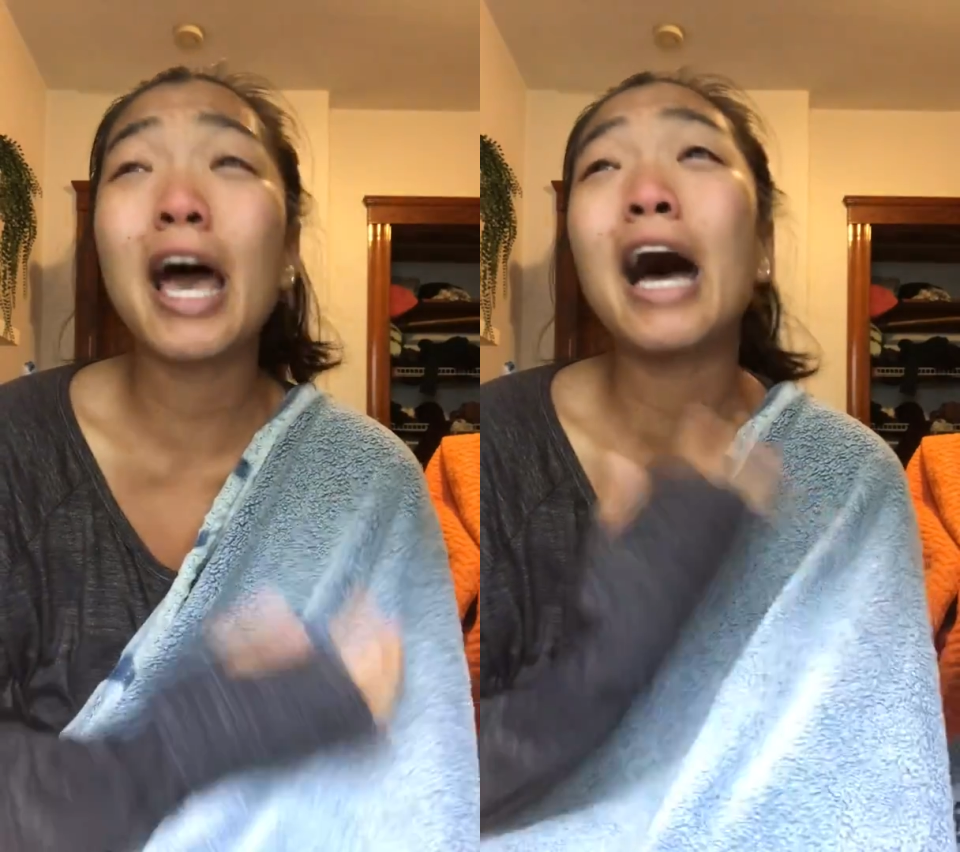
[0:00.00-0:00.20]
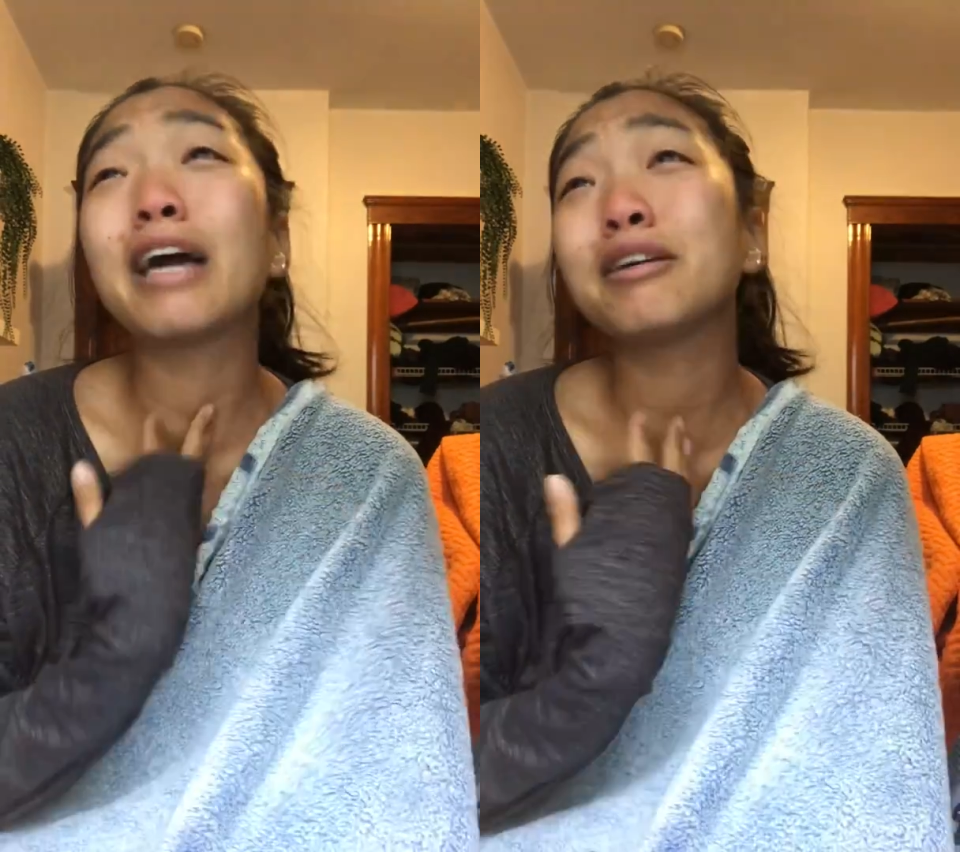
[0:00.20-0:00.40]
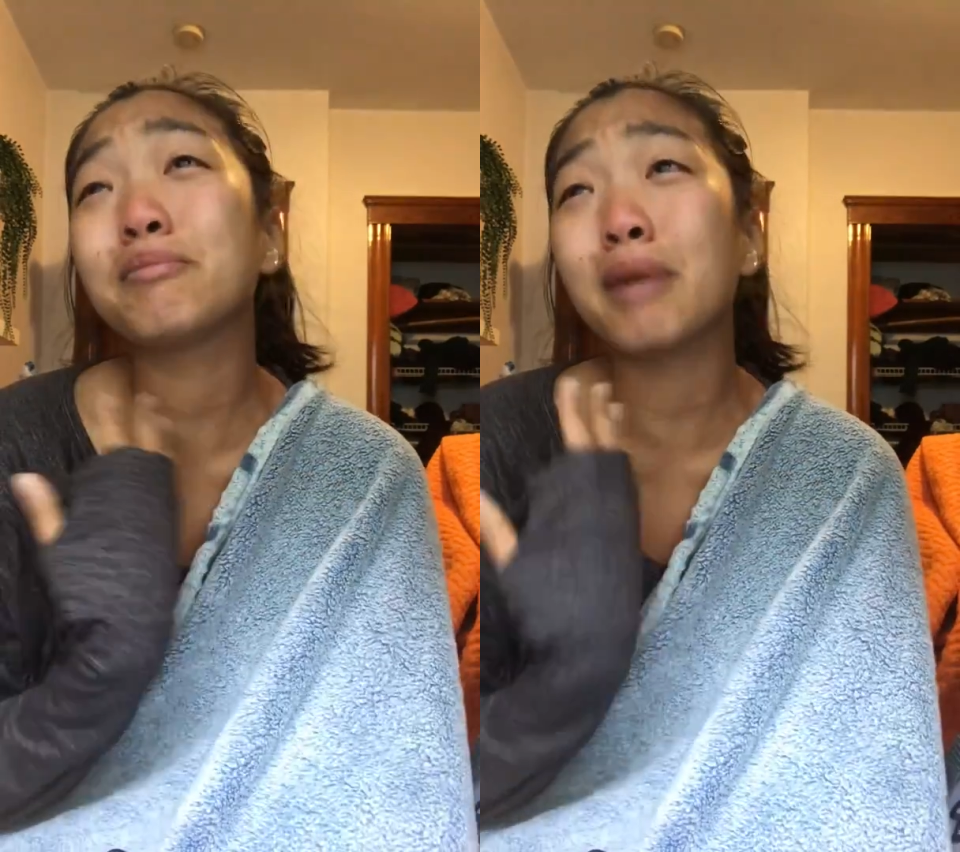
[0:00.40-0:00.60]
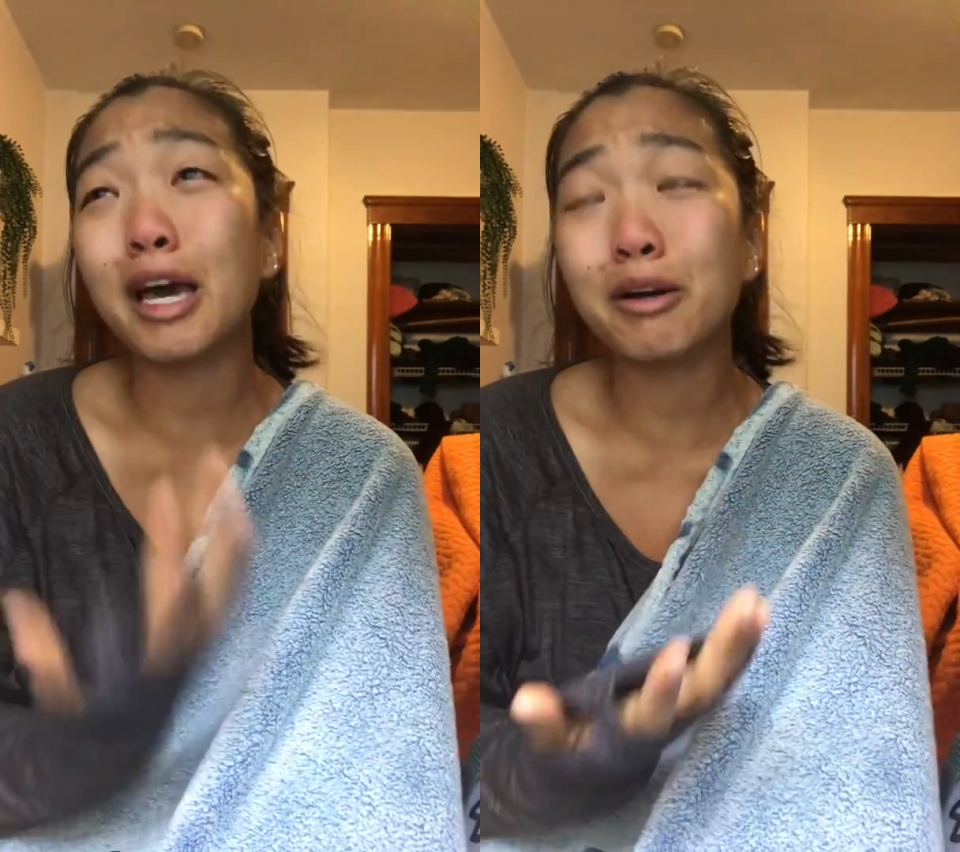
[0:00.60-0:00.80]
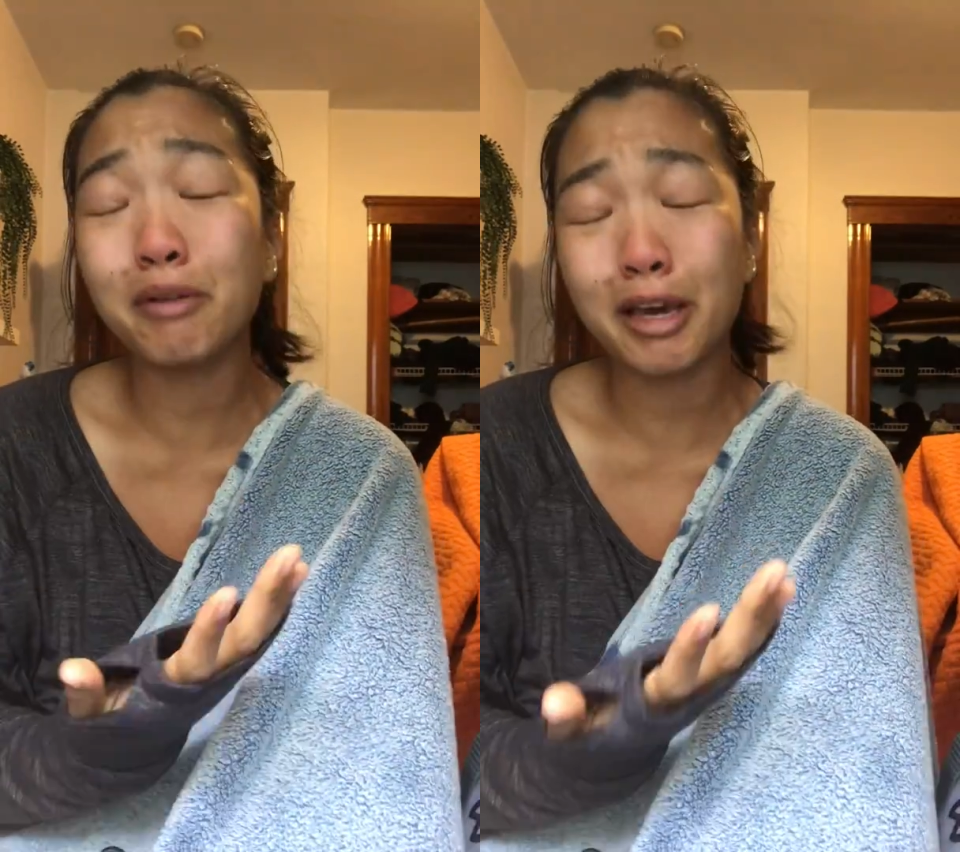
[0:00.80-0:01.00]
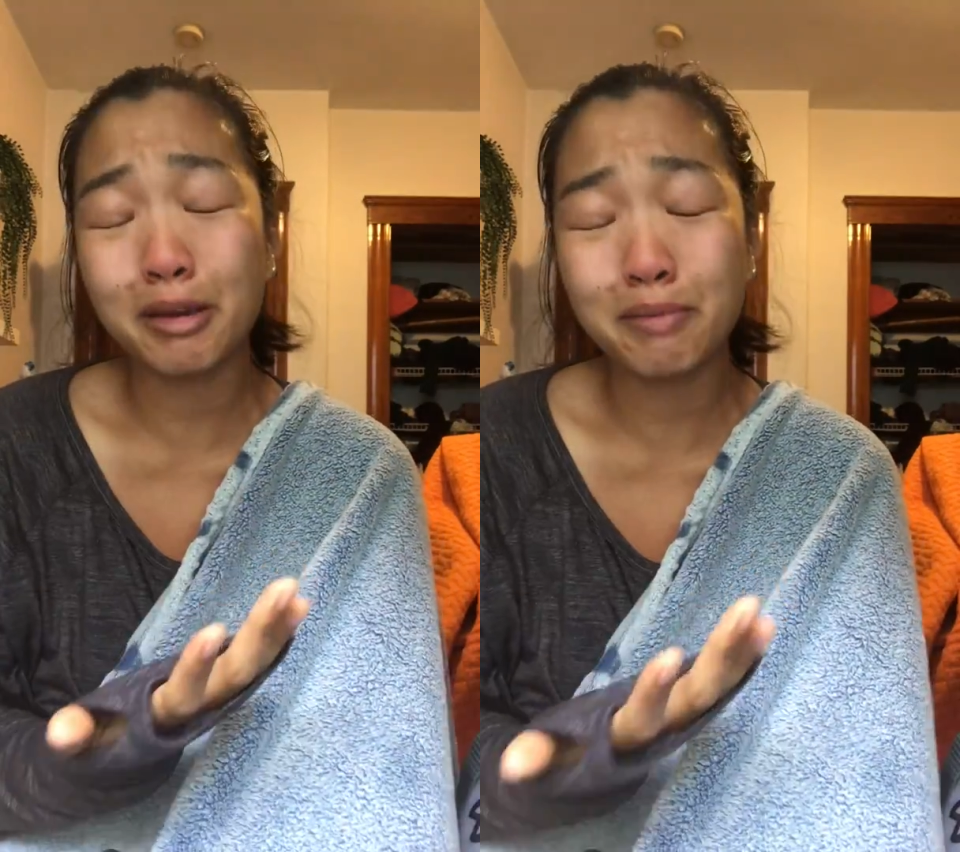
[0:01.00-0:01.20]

I had it my way,